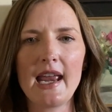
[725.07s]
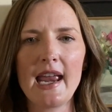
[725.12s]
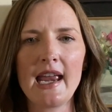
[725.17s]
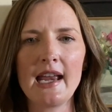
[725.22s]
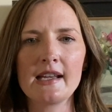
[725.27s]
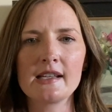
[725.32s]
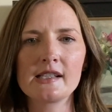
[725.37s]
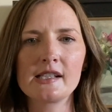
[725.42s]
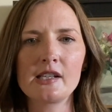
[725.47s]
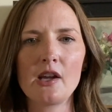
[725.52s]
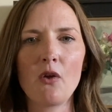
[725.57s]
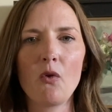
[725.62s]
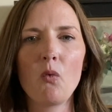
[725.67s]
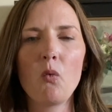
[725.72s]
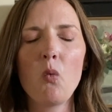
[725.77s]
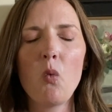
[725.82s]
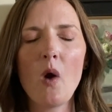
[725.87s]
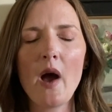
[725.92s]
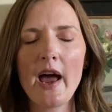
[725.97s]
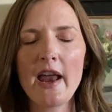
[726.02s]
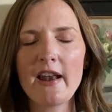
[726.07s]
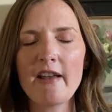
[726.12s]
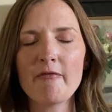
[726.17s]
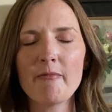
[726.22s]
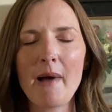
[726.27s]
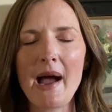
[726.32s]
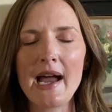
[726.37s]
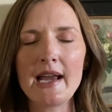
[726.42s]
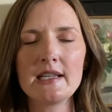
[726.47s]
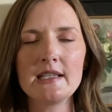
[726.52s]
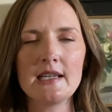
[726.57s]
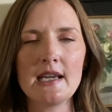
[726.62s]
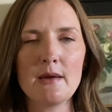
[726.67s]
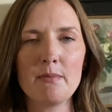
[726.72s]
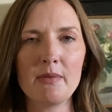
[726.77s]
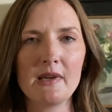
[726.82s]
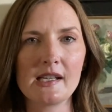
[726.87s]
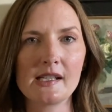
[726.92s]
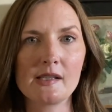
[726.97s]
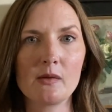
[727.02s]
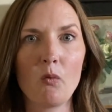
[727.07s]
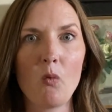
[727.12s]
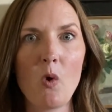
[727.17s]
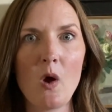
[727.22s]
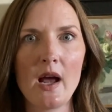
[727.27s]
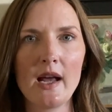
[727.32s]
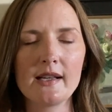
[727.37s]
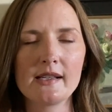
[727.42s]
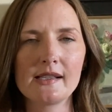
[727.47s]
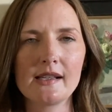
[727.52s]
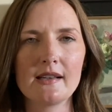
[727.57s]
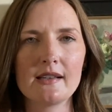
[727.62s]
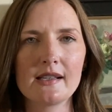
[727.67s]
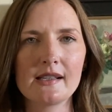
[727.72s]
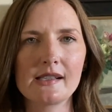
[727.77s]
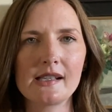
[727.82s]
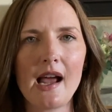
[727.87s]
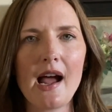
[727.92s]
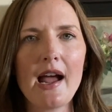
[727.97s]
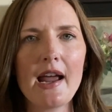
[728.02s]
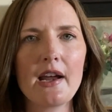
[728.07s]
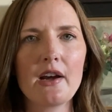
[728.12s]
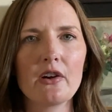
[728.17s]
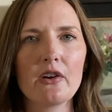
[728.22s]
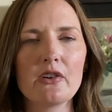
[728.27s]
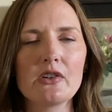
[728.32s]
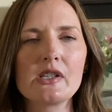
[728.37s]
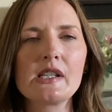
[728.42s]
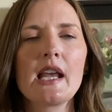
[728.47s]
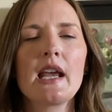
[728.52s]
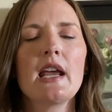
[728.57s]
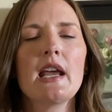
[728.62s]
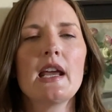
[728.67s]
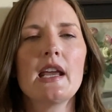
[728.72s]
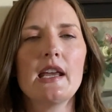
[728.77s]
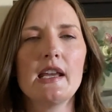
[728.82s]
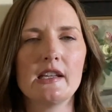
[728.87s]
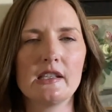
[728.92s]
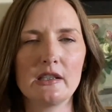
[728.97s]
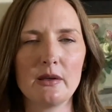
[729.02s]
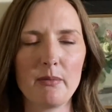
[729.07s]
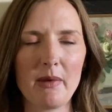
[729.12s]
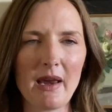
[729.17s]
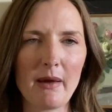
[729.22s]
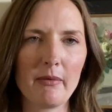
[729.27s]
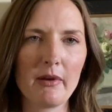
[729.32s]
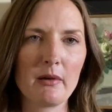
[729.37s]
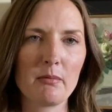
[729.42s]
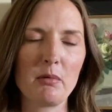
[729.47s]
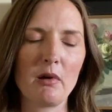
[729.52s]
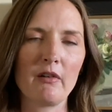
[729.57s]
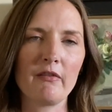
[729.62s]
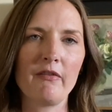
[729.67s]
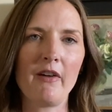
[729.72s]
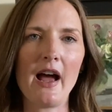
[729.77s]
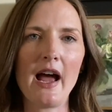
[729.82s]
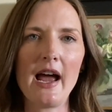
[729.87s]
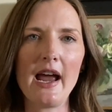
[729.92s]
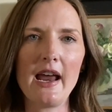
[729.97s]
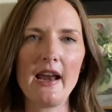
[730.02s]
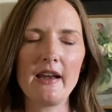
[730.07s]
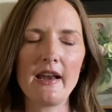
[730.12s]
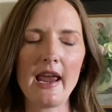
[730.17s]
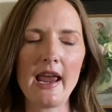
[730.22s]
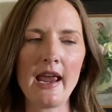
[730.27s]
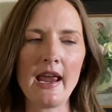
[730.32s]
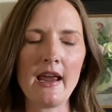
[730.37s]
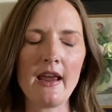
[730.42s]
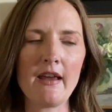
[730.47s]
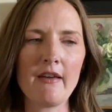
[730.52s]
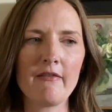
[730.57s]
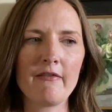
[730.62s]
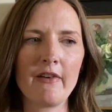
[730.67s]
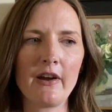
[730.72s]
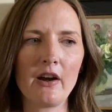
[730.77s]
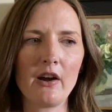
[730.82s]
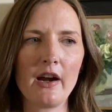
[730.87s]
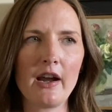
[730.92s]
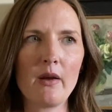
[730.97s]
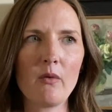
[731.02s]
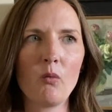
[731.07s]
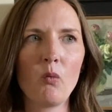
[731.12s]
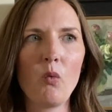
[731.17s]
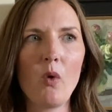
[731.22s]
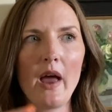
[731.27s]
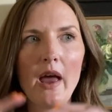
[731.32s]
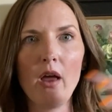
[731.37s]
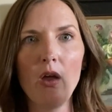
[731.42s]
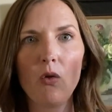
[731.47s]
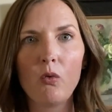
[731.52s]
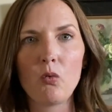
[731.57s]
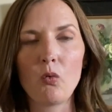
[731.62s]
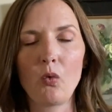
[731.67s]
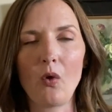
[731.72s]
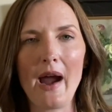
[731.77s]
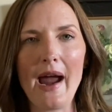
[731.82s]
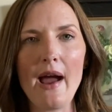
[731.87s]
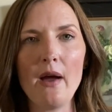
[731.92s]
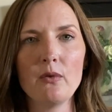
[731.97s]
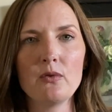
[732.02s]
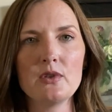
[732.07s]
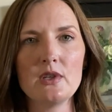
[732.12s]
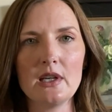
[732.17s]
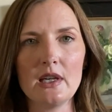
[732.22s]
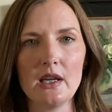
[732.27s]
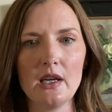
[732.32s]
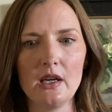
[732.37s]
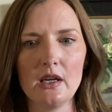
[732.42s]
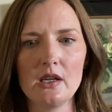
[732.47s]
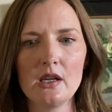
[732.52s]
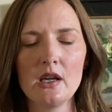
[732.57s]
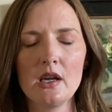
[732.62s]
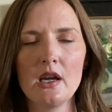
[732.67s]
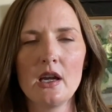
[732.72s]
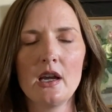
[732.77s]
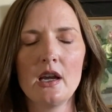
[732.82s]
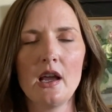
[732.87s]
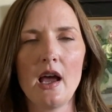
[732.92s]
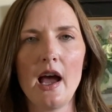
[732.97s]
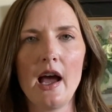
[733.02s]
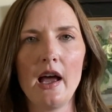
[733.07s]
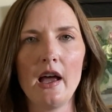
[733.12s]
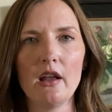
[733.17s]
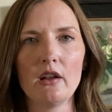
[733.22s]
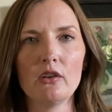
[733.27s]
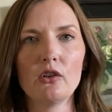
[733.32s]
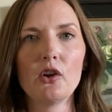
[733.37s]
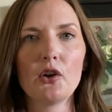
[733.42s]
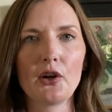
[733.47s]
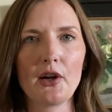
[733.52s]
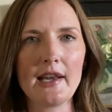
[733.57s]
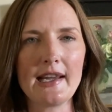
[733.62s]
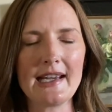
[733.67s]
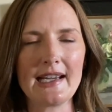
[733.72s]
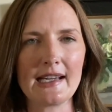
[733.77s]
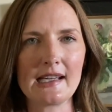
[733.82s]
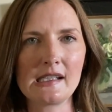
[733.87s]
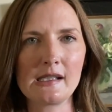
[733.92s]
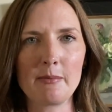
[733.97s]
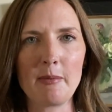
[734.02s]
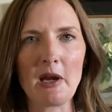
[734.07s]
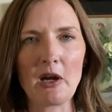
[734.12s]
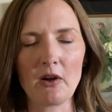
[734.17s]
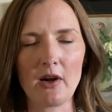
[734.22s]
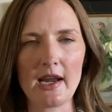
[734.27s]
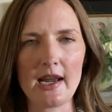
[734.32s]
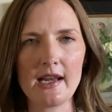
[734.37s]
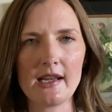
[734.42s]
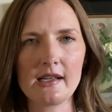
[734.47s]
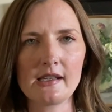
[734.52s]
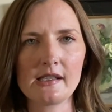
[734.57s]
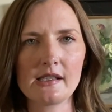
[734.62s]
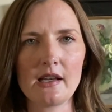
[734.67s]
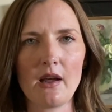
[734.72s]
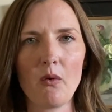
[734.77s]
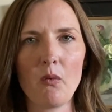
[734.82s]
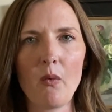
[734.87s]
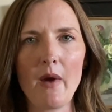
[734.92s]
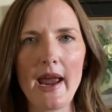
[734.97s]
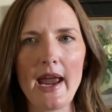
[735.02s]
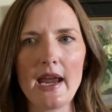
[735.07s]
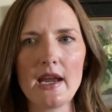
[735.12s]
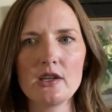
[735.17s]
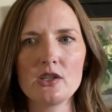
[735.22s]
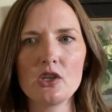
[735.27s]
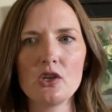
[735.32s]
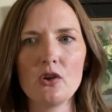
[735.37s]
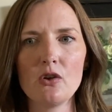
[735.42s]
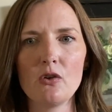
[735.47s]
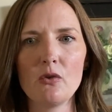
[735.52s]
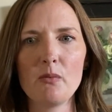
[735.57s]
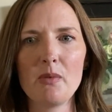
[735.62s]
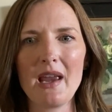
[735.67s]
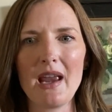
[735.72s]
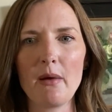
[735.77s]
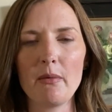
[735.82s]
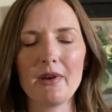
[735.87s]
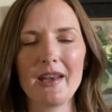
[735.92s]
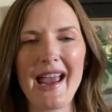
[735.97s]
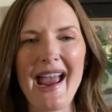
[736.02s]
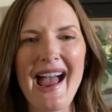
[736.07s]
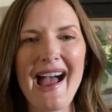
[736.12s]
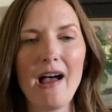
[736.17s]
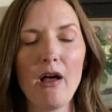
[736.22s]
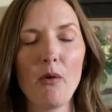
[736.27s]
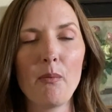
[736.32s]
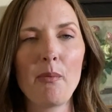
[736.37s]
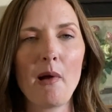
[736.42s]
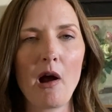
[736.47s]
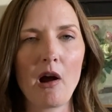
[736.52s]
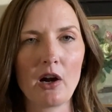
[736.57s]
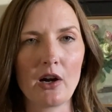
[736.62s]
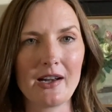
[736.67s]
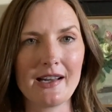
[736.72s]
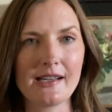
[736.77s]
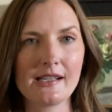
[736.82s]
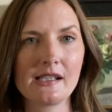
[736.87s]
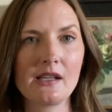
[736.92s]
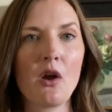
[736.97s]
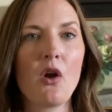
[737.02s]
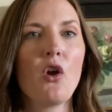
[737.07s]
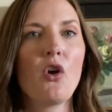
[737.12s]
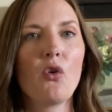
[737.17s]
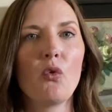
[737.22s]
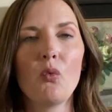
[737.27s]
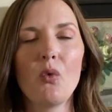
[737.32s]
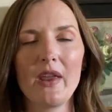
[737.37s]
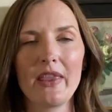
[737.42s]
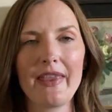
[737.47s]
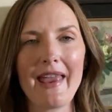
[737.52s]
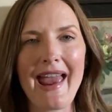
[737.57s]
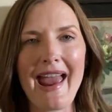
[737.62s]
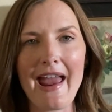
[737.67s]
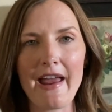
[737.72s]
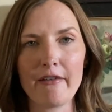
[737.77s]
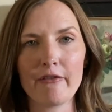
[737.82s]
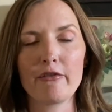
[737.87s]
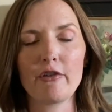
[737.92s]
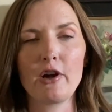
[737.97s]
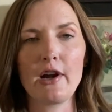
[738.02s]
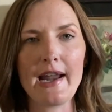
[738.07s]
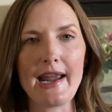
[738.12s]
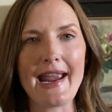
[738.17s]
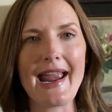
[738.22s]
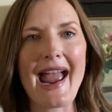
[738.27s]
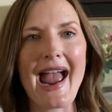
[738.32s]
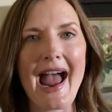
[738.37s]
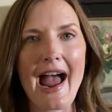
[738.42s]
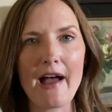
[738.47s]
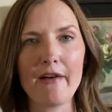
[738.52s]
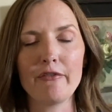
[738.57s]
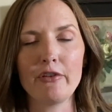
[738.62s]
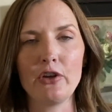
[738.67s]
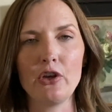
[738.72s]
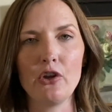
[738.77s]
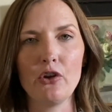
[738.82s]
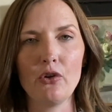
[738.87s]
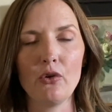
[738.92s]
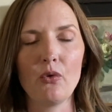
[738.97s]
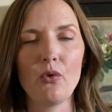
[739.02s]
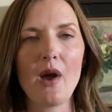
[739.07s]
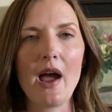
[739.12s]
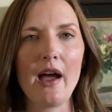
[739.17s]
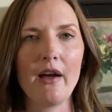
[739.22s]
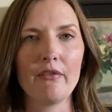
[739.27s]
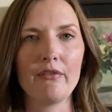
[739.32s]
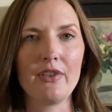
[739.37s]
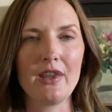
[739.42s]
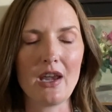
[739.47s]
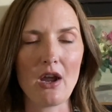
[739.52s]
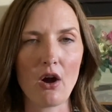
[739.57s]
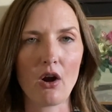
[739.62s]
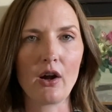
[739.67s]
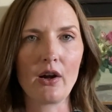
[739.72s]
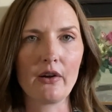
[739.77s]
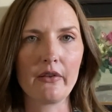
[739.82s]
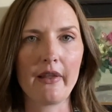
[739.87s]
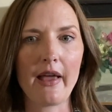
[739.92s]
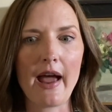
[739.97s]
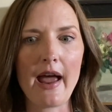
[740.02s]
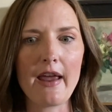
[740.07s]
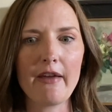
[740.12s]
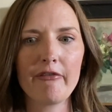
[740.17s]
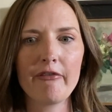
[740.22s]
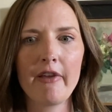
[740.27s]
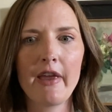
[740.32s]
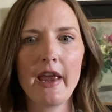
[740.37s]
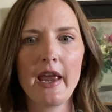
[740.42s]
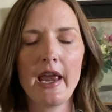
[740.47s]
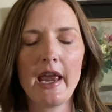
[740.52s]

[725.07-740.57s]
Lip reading: And so one of my deepest wants and desires is to be able to provide a very well-rounded learning experience, a way to be able to help artists with every avenue of the art life.